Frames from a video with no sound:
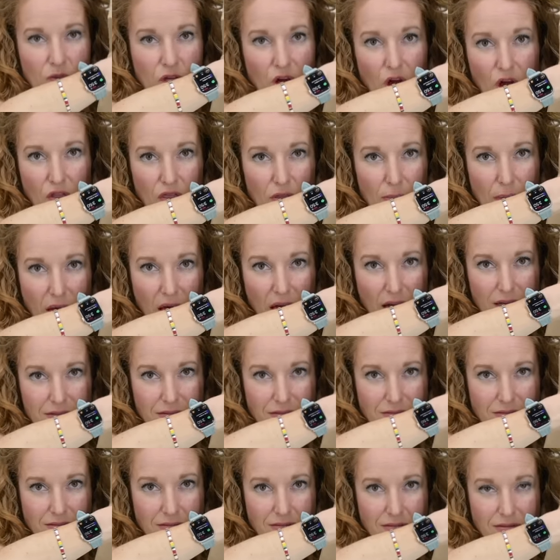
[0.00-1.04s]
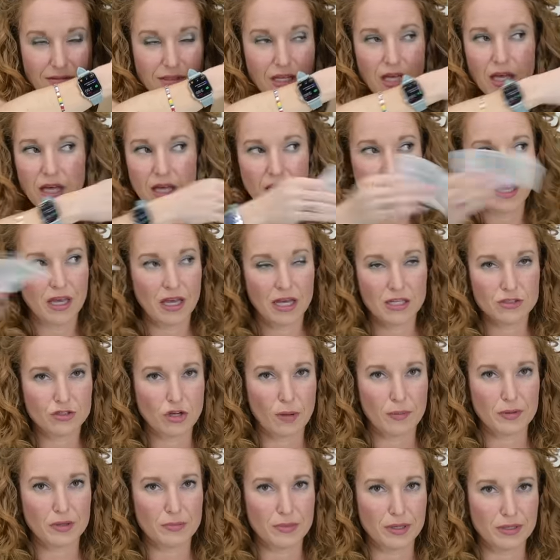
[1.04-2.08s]
on the bag and
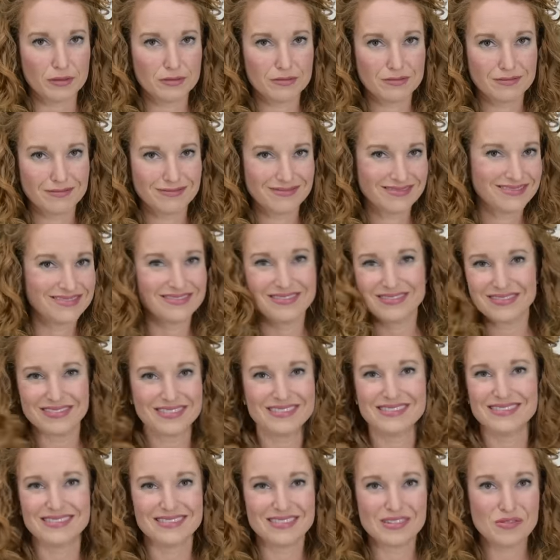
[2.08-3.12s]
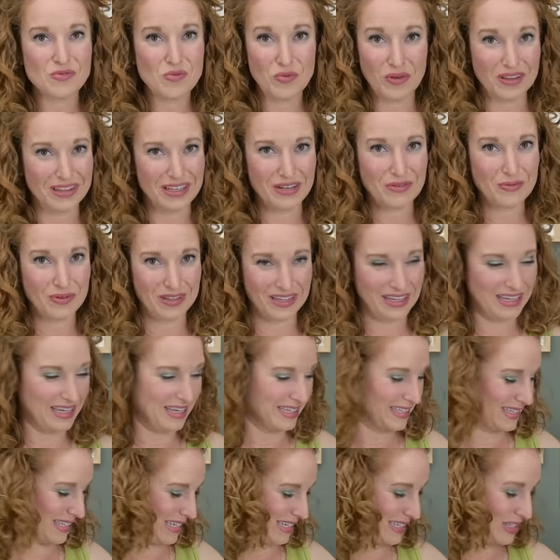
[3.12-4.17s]
drop in the mail. Really, really
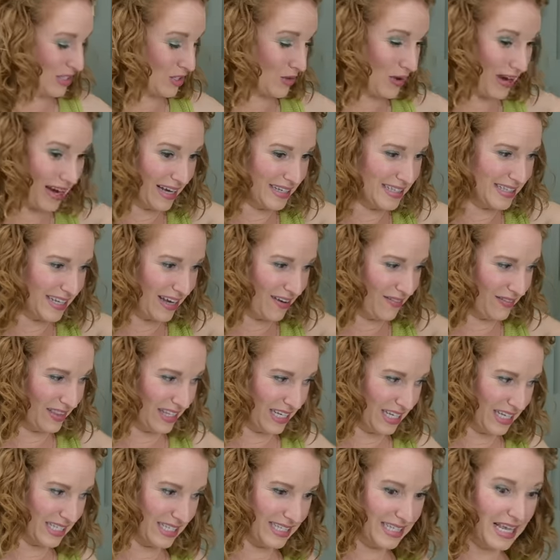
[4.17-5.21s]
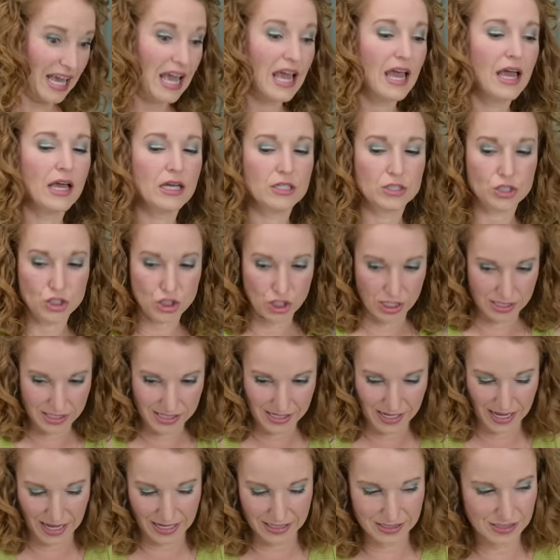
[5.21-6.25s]
easy. So I save these just
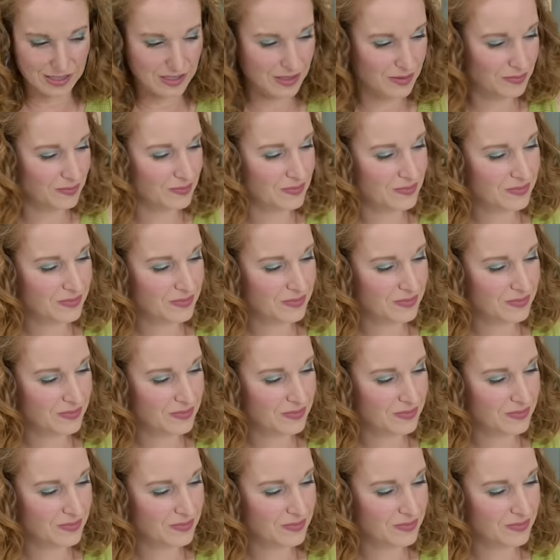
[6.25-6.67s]
in case.